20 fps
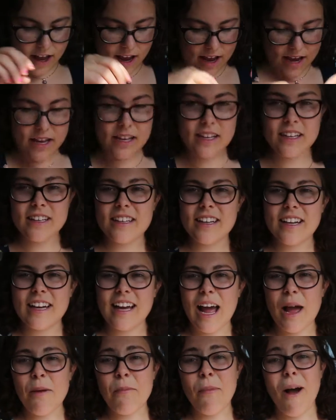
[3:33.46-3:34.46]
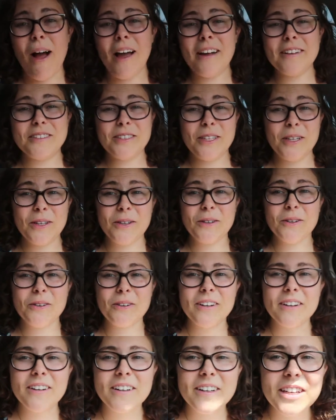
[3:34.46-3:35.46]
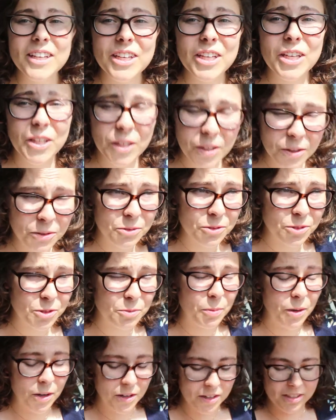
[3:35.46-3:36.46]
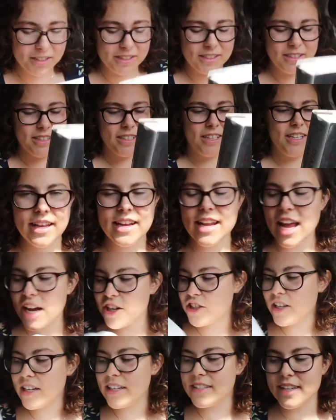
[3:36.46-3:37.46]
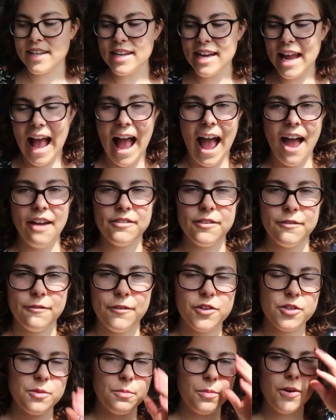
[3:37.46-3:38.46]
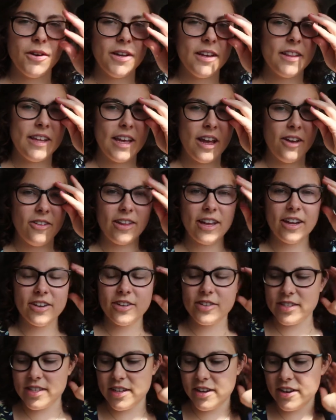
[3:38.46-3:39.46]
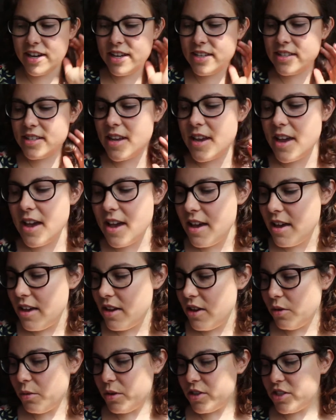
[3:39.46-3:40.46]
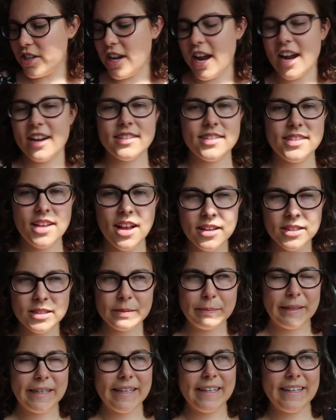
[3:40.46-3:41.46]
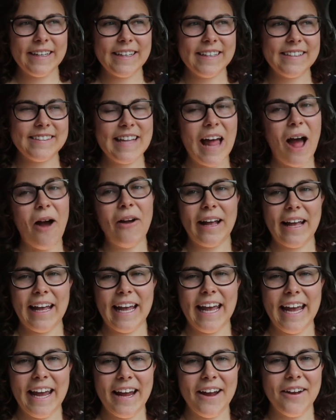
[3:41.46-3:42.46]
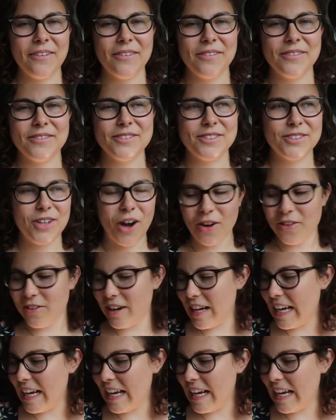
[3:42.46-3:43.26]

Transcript: lie. I bought two huge books. They actually didn't have the first book in the Outlander series, which kind of sucks because now I can't start